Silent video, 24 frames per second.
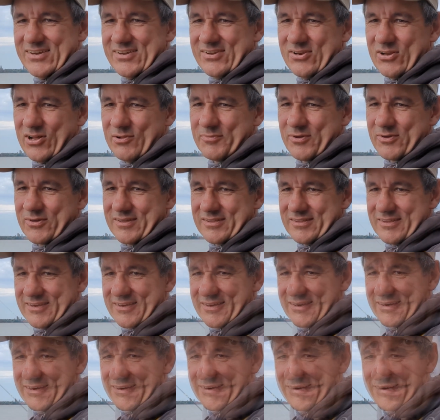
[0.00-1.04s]
No, no chydig.
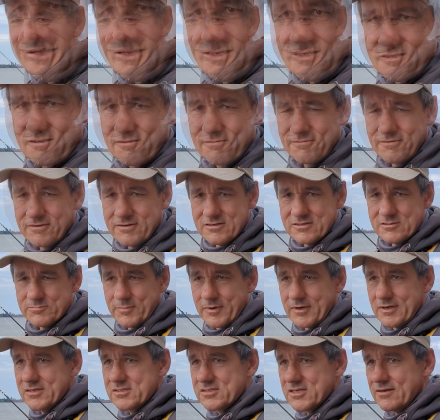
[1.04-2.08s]
Guys, first
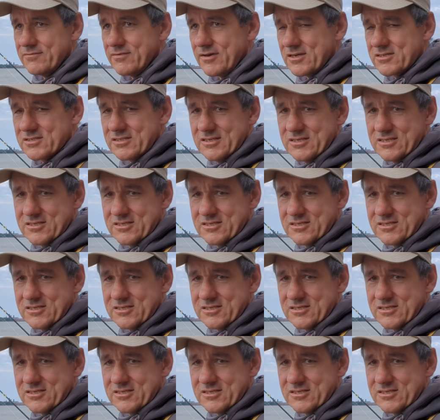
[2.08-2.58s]
bite I've actually